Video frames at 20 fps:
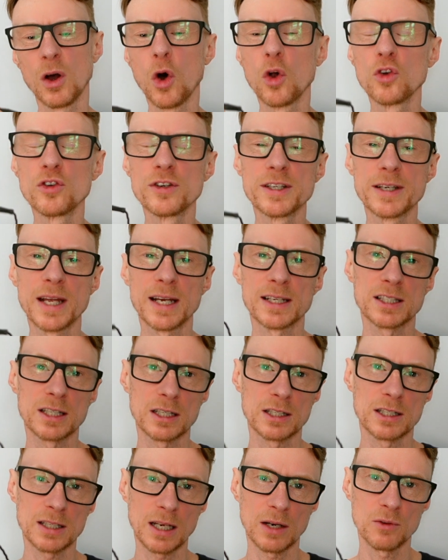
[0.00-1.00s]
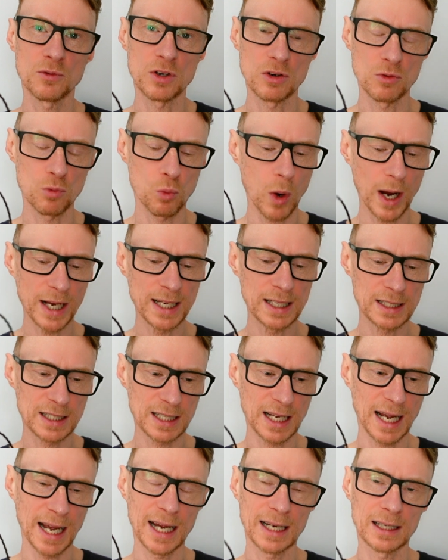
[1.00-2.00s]
Unnecessary
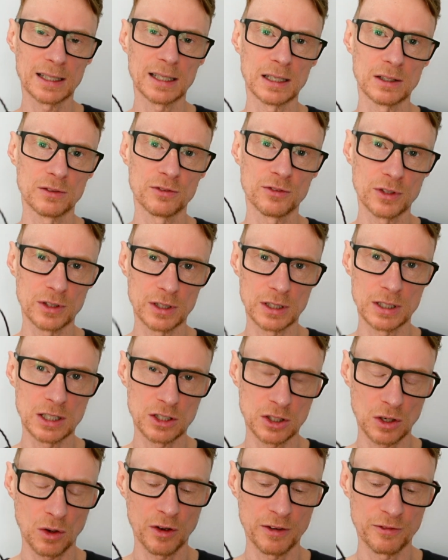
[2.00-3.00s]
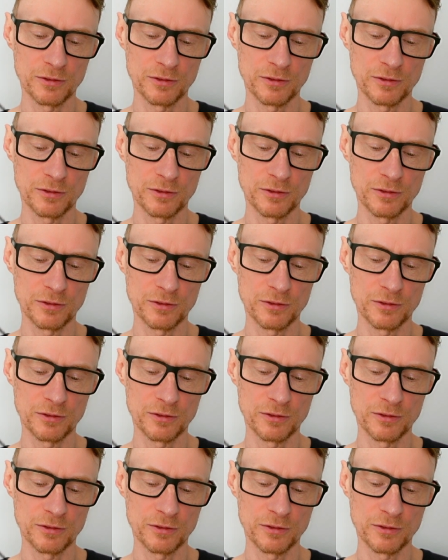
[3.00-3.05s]
weight added for the design